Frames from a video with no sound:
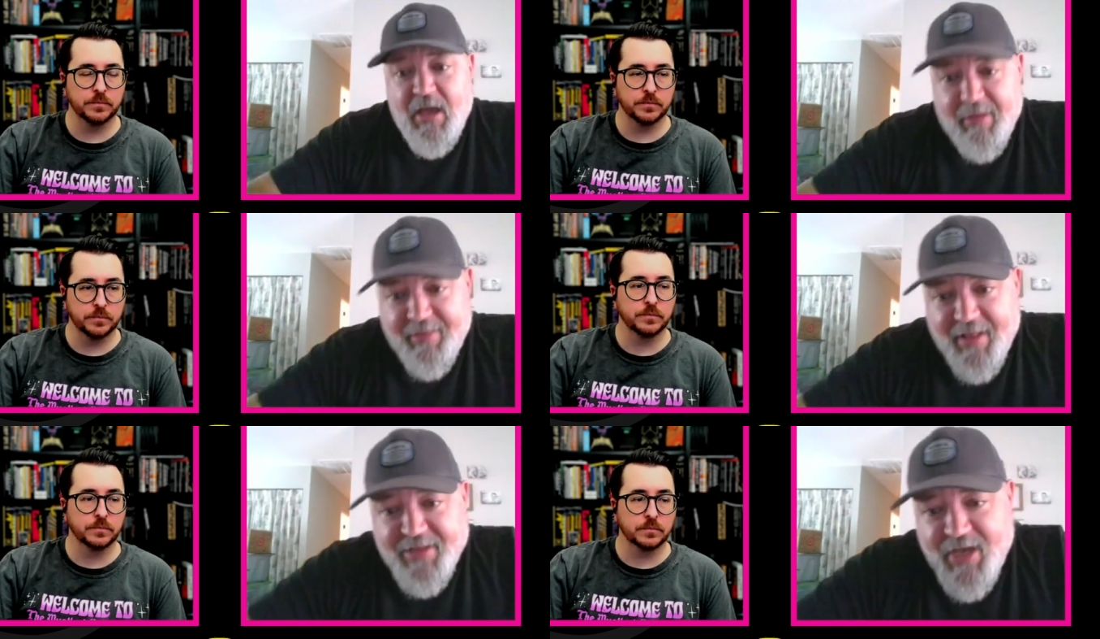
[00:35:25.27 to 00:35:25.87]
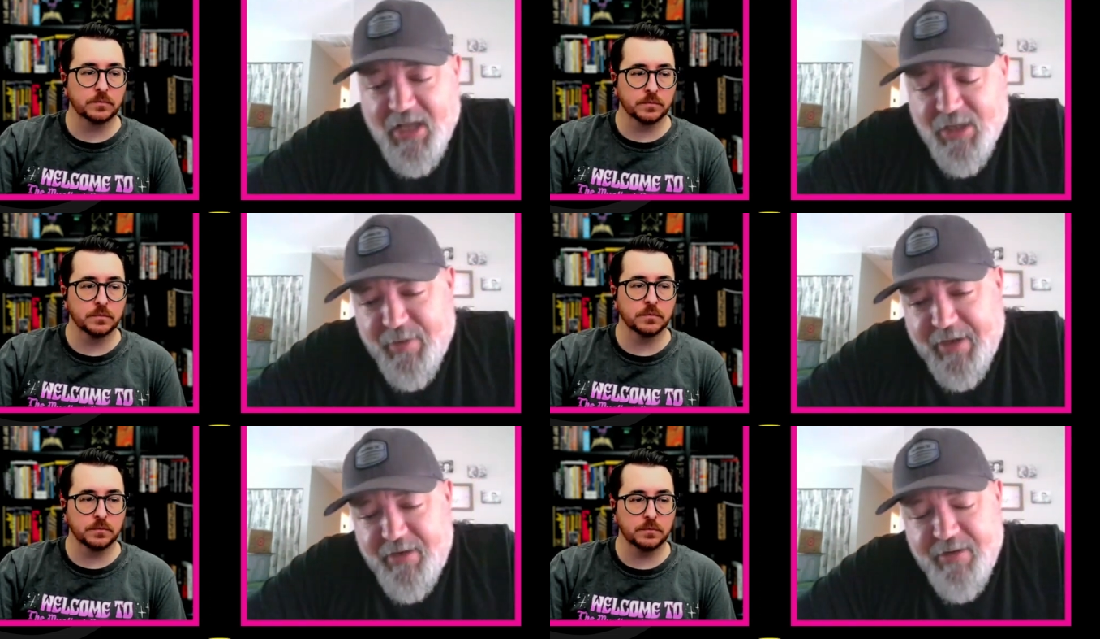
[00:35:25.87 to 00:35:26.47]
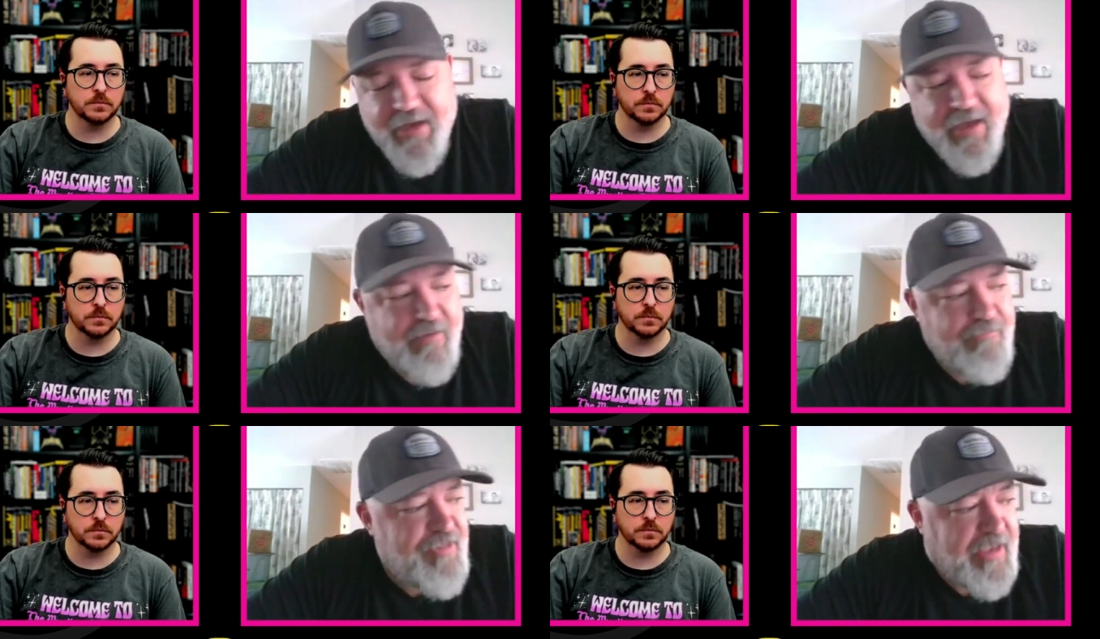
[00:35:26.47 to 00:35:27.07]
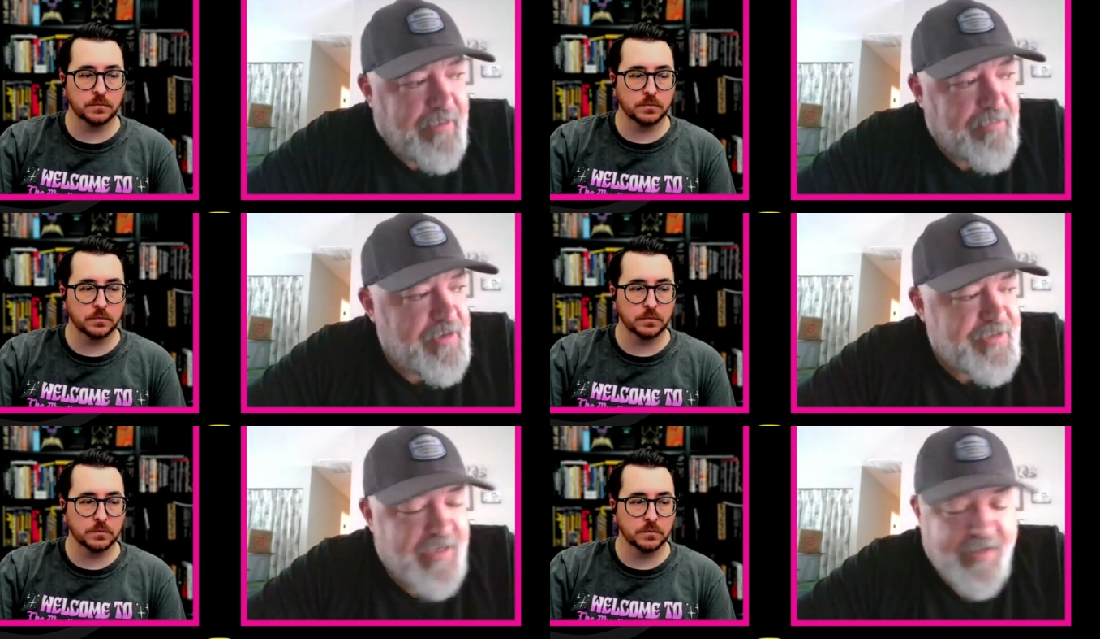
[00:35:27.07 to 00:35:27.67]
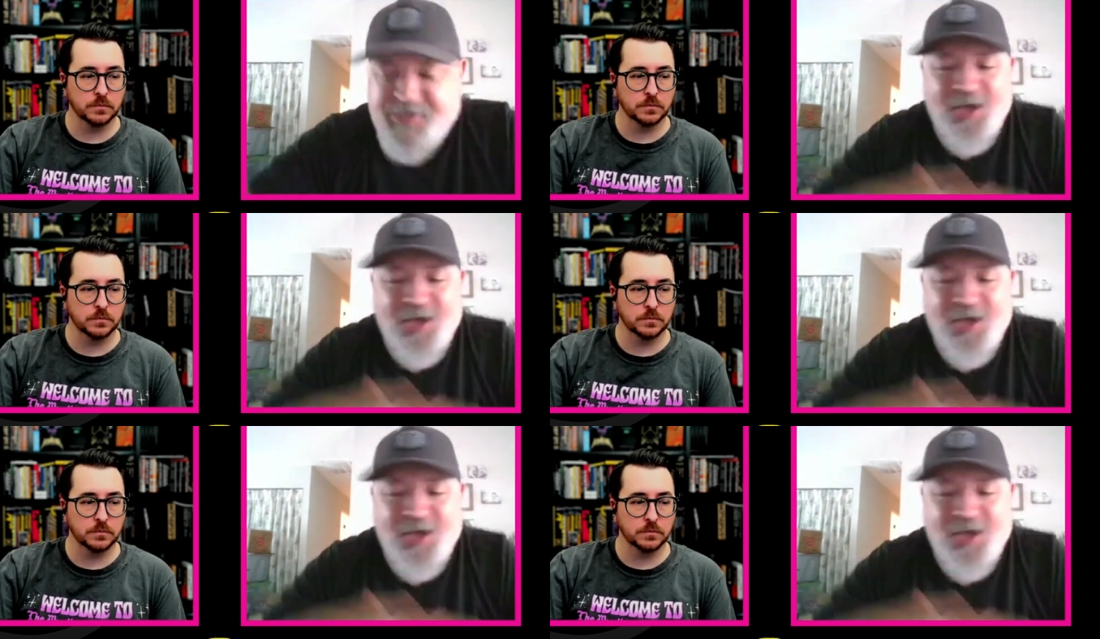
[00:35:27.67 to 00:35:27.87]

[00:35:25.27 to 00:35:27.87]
Speaker 1: coming that's a Halloween um, themed zine.